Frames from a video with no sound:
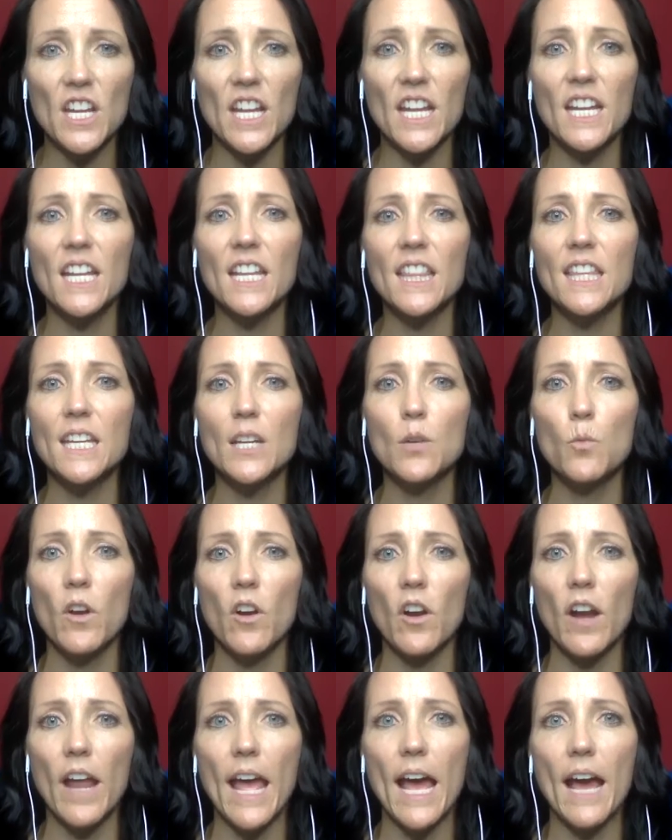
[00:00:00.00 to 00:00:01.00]
anything we
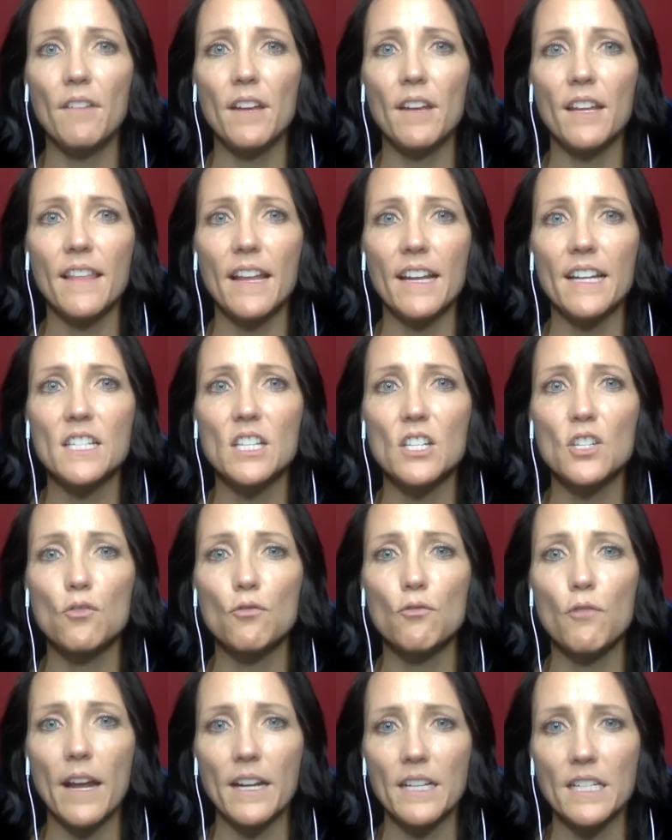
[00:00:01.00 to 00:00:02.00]
are having that is a
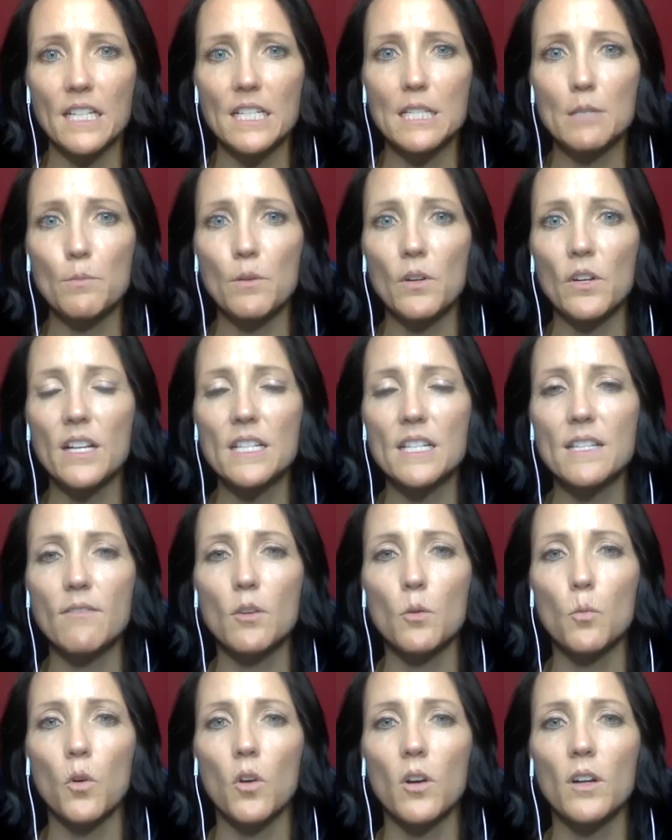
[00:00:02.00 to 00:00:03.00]
direct experience of
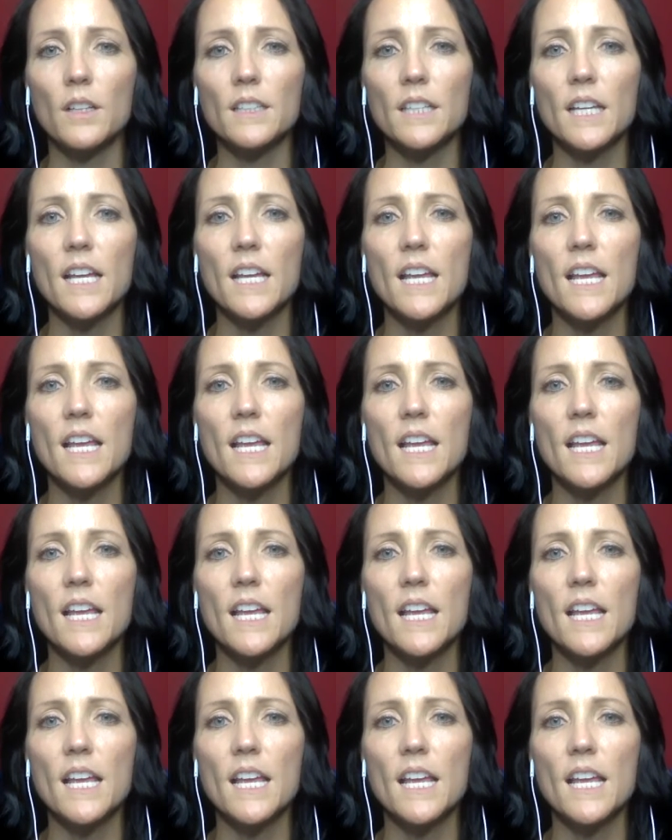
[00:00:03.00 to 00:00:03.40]
the world,